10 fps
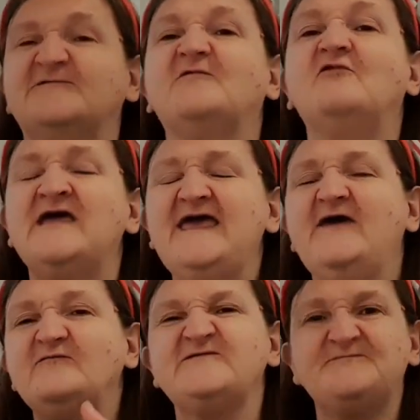So
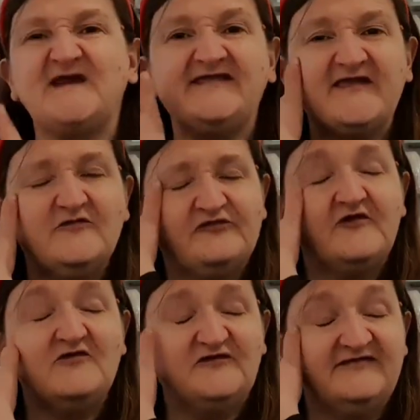it was spread out
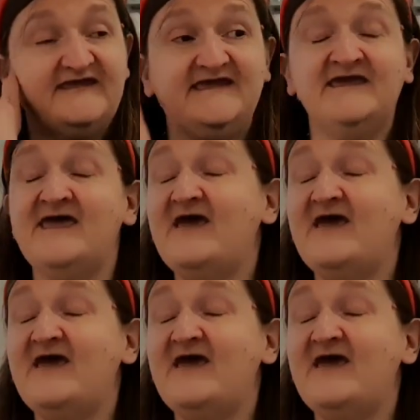throughout the day.